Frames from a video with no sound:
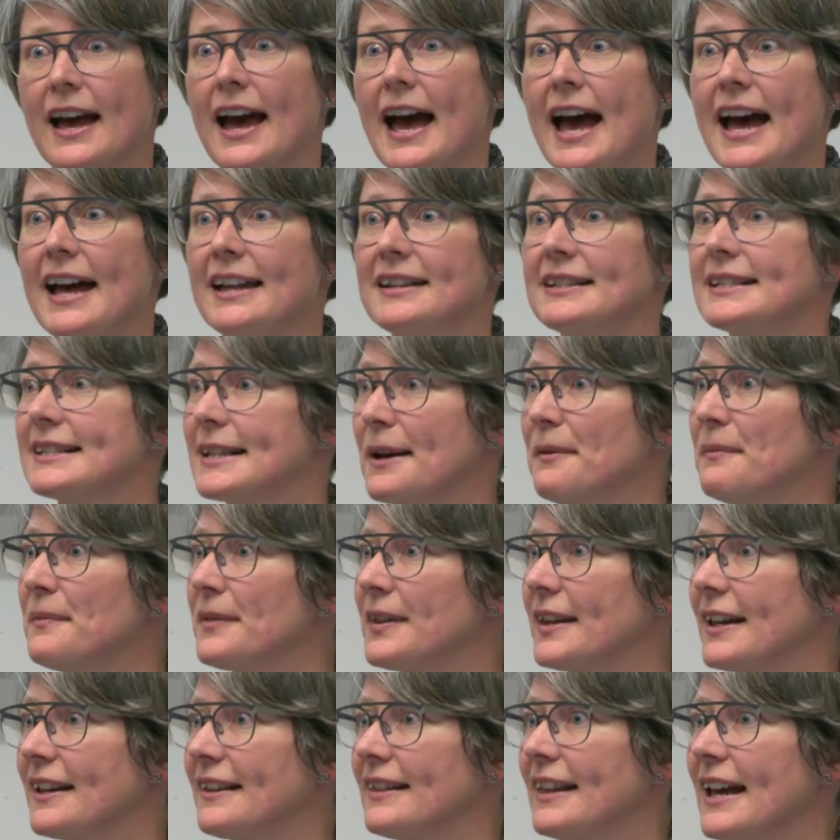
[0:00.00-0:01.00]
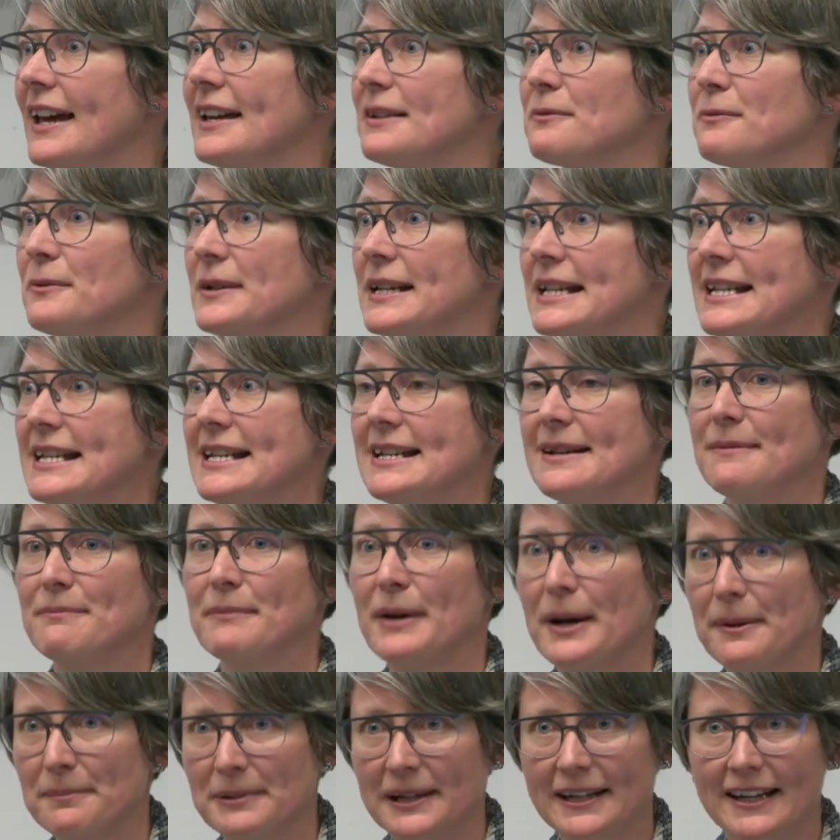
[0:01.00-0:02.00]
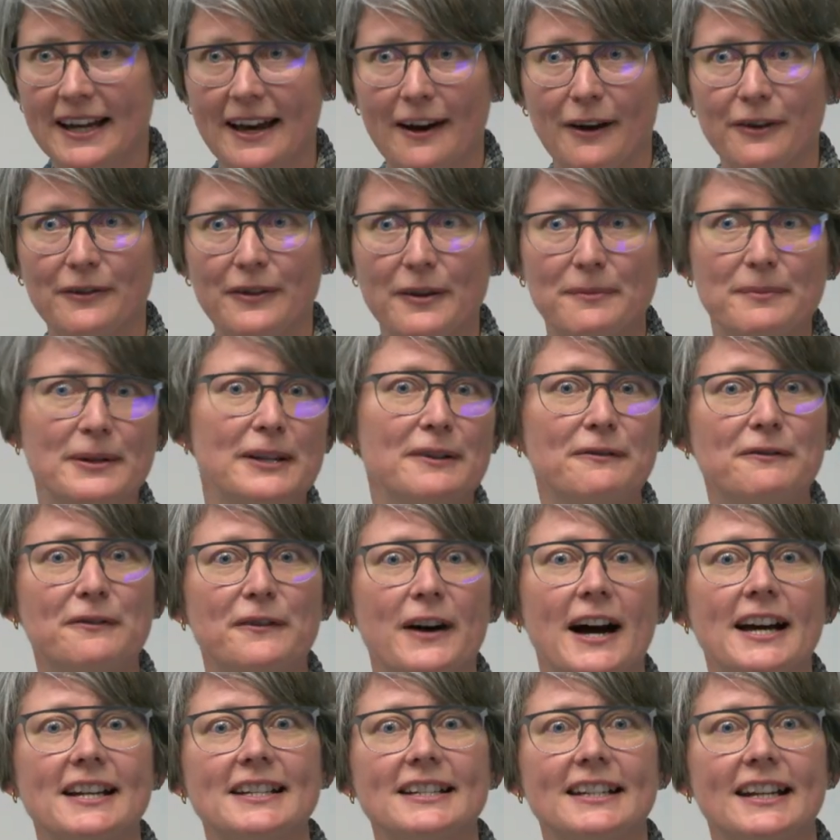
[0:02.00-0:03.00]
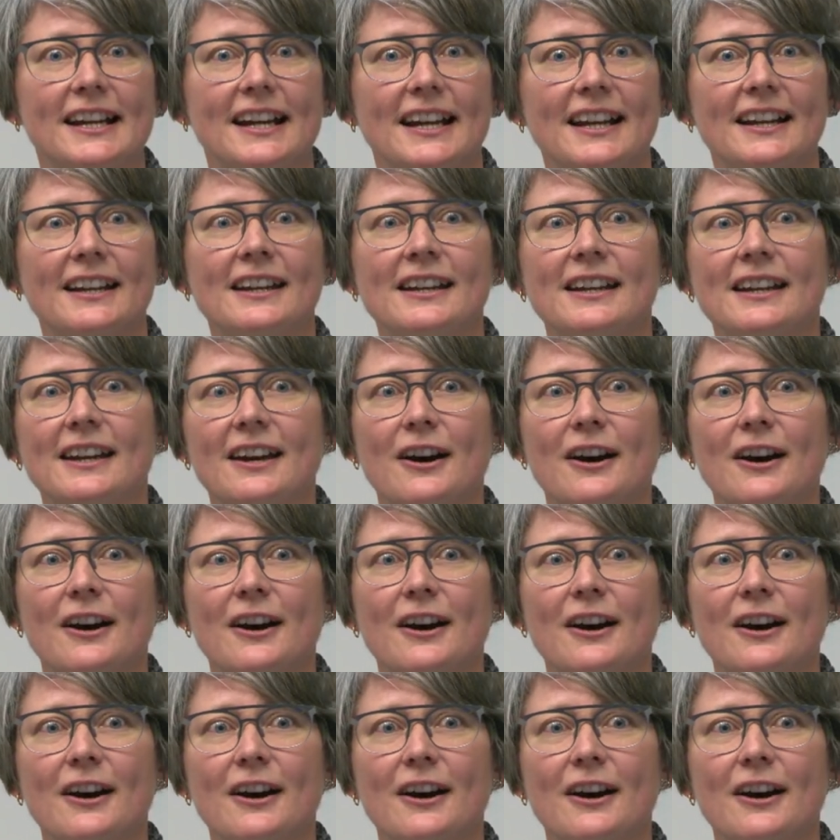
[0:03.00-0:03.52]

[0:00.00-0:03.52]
and something that we in public health have been fighting